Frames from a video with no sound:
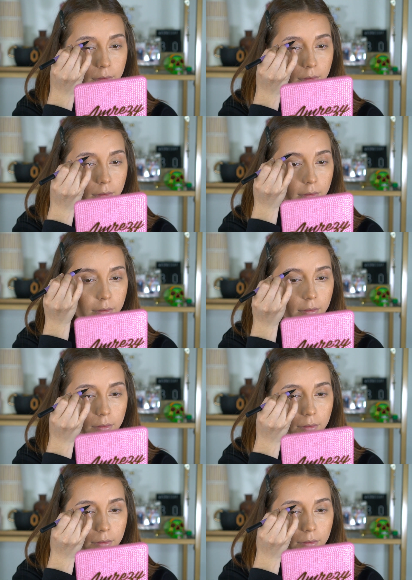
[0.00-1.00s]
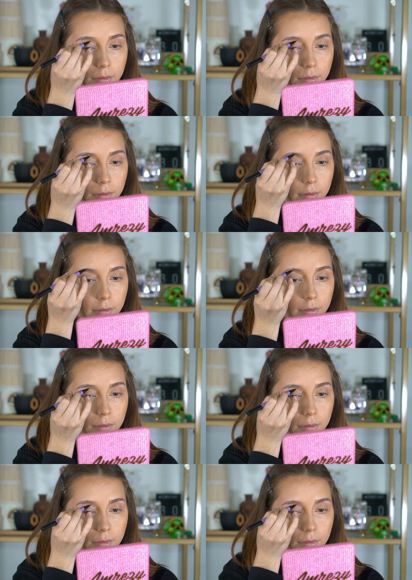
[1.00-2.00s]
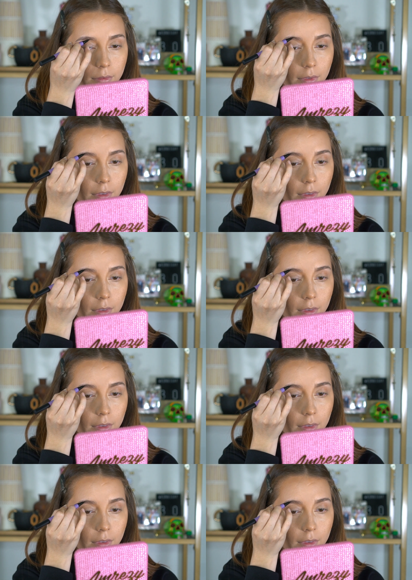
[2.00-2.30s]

(silence)